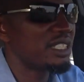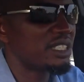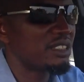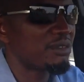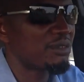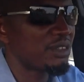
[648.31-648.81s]
in
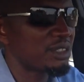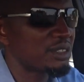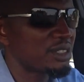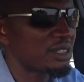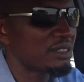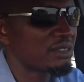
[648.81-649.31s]
the front,
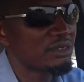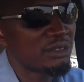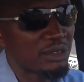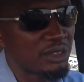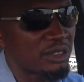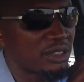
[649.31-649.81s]

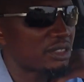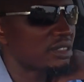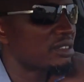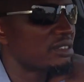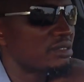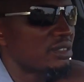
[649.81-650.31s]

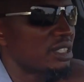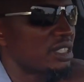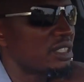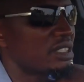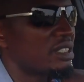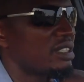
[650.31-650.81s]
you
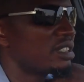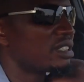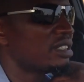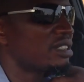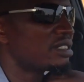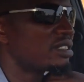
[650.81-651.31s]
see,
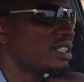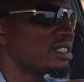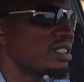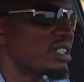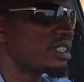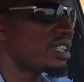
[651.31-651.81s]

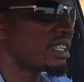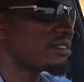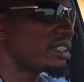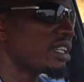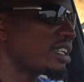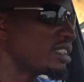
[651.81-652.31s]
just on that
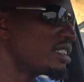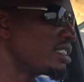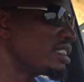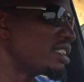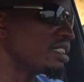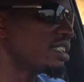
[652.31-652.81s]
this
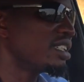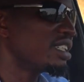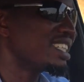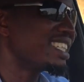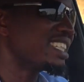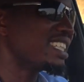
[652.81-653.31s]
thing.
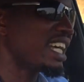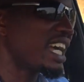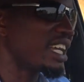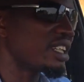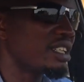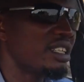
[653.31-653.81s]
Then